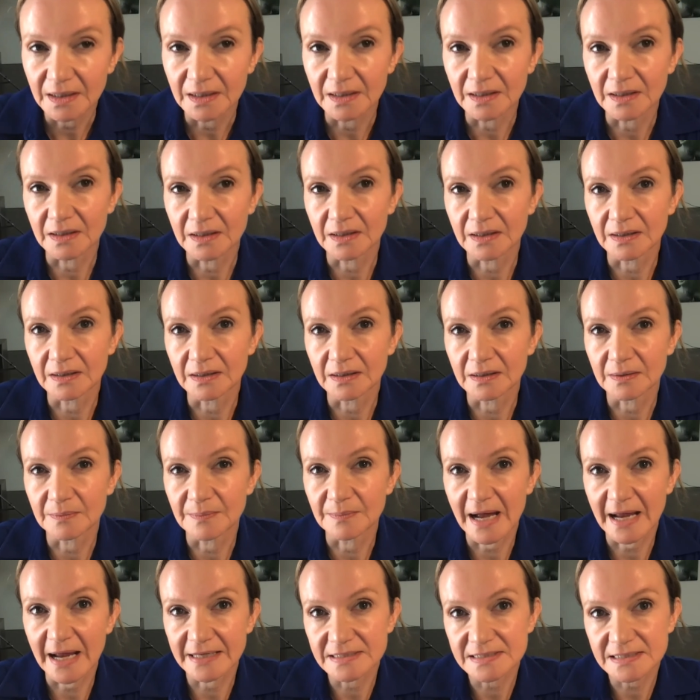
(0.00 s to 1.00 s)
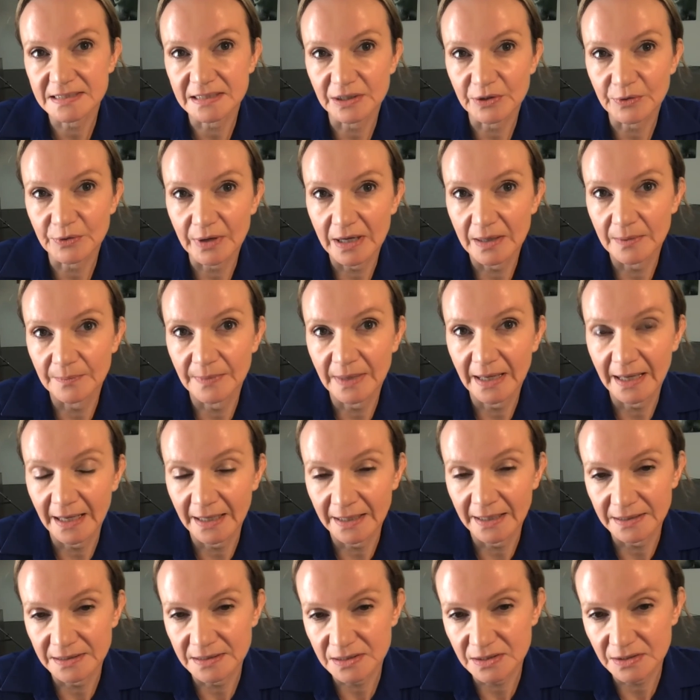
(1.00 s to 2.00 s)
My Instagram
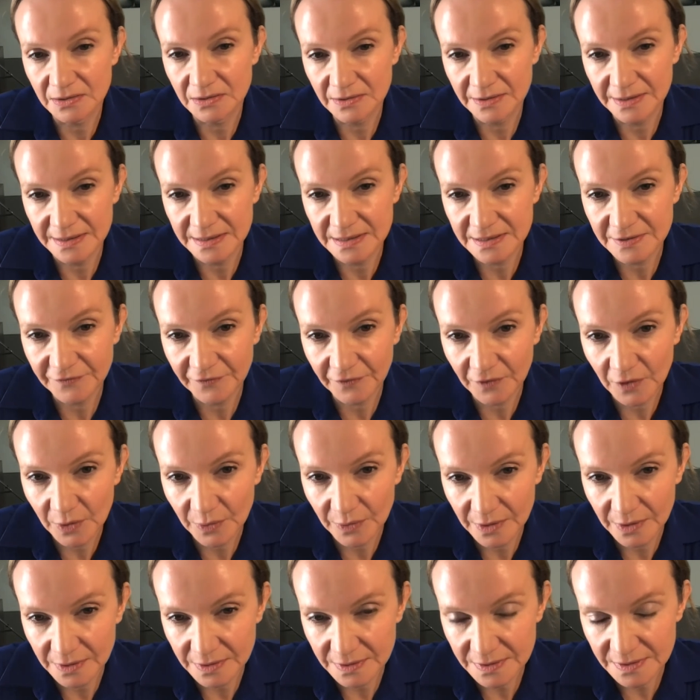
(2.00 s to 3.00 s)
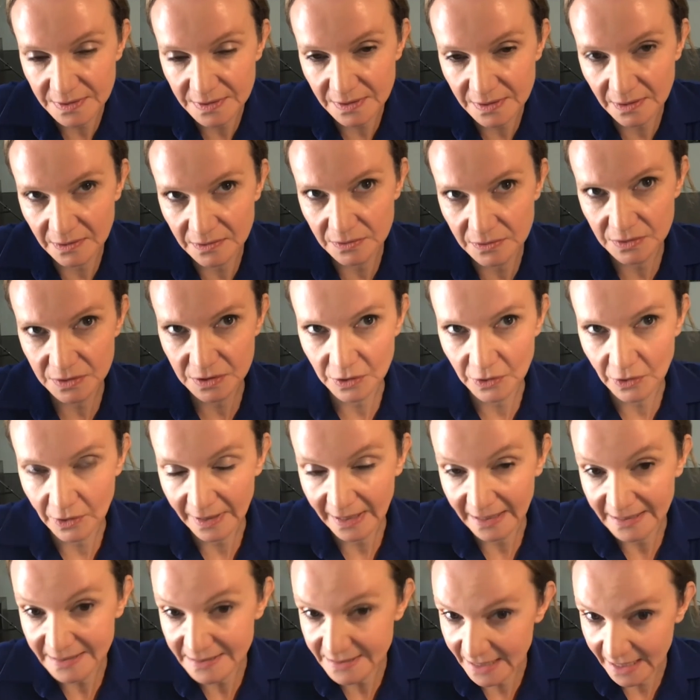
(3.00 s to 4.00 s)
handle is
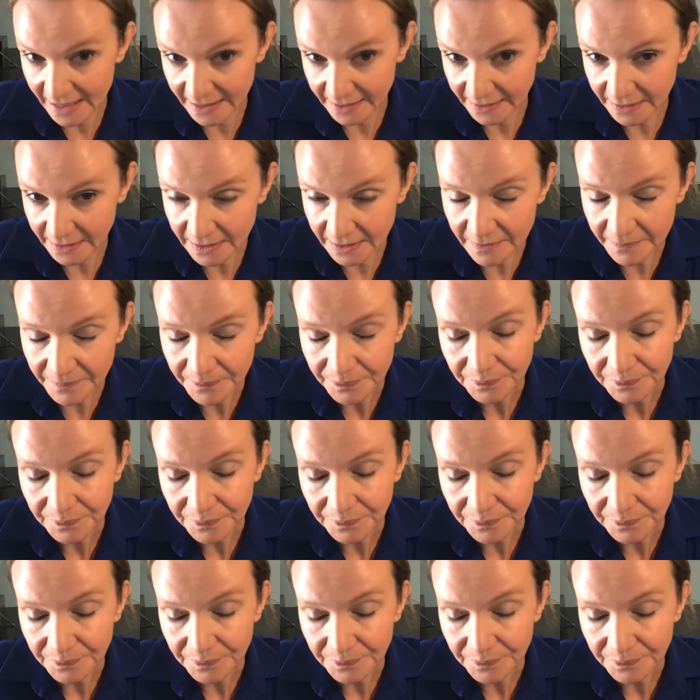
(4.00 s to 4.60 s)
Florence_Catania.